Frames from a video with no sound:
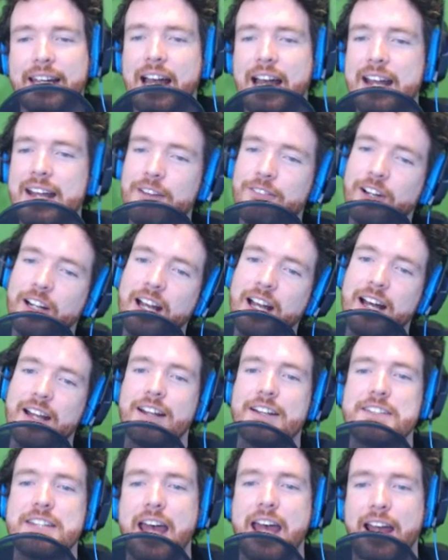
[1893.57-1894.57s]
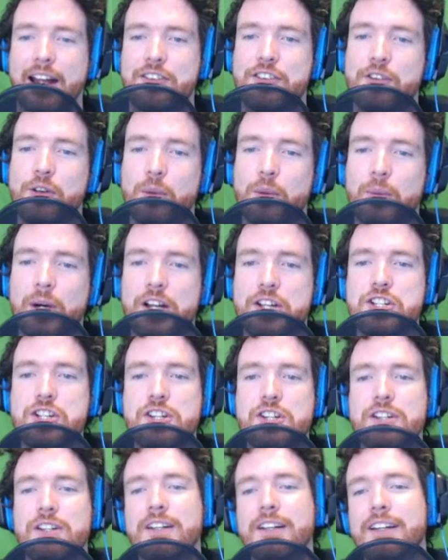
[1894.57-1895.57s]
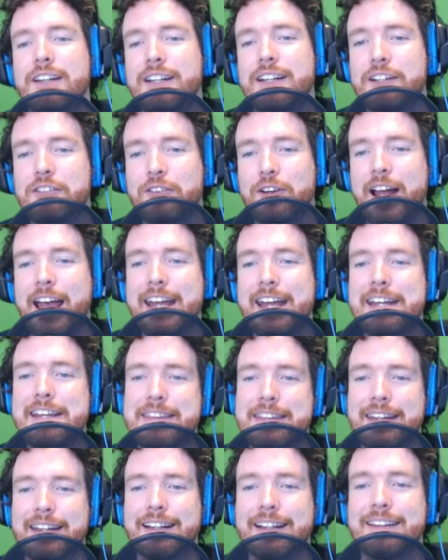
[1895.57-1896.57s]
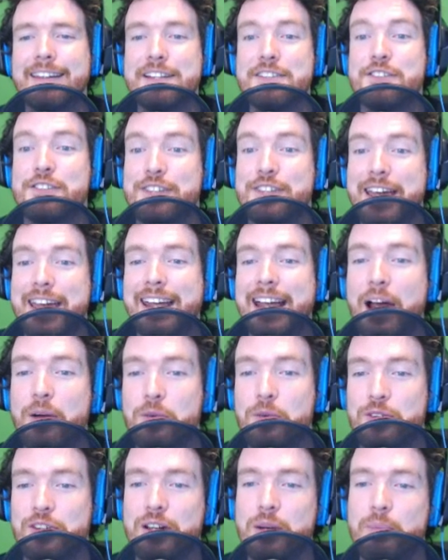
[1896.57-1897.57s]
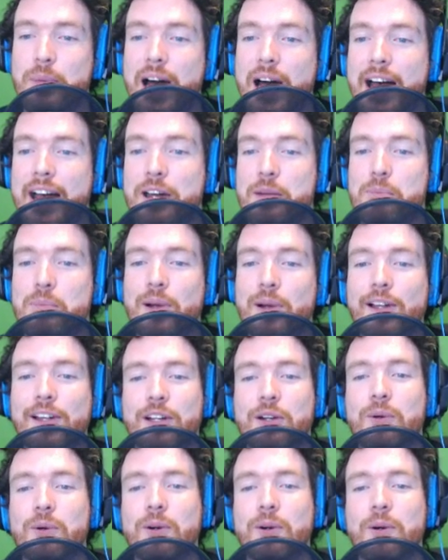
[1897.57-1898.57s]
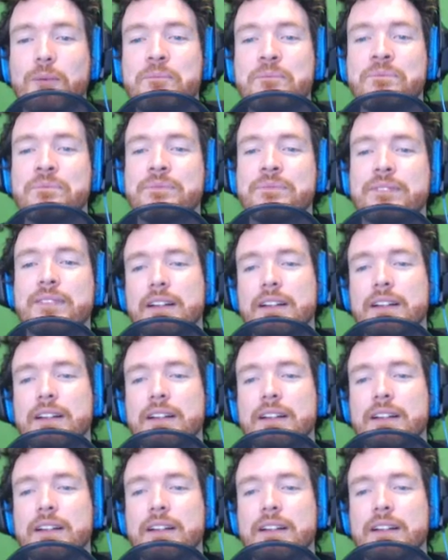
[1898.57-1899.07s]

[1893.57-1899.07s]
I never got attacked so much for anything than saying I was going to buy Umbrella Corps.